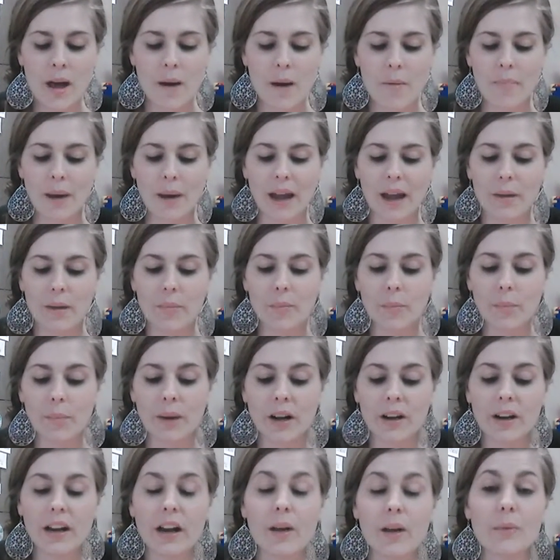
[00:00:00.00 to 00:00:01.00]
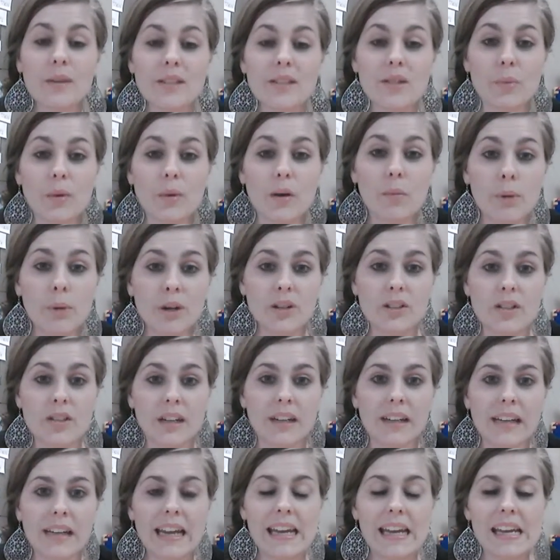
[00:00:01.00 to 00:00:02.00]
but Mary Kay was a real person,
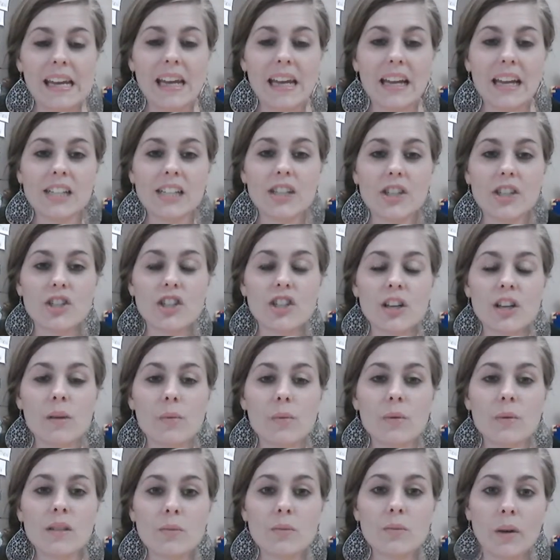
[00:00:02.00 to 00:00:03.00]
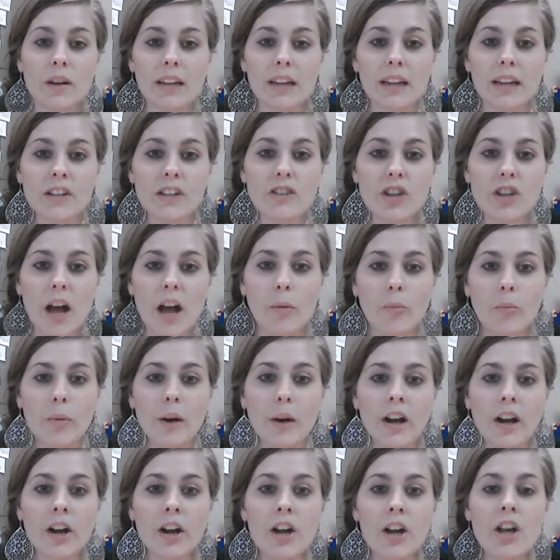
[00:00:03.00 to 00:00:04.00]
and she was working a job
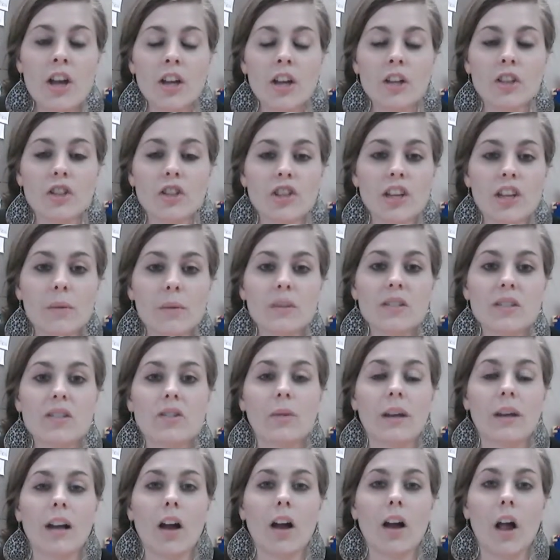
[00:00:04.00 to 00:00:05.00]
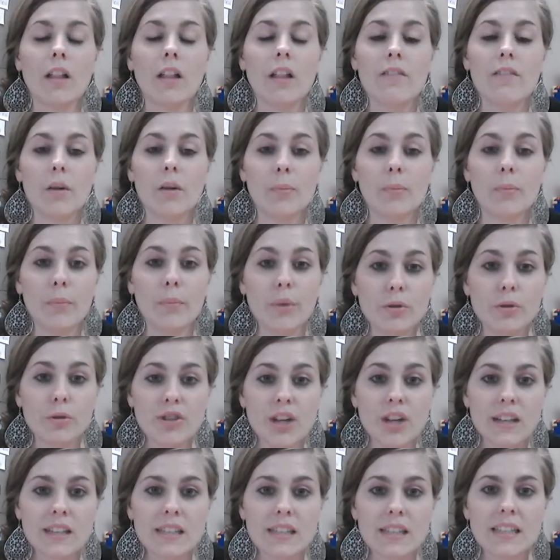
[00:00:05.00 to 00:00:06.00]
where she was doing all of the
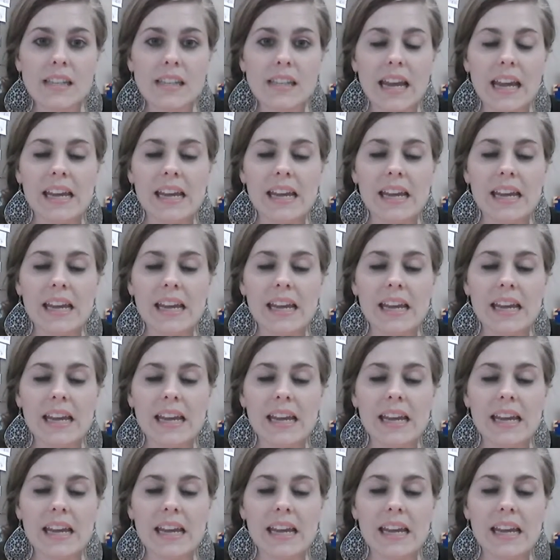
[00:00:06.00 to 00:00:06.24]
promotions,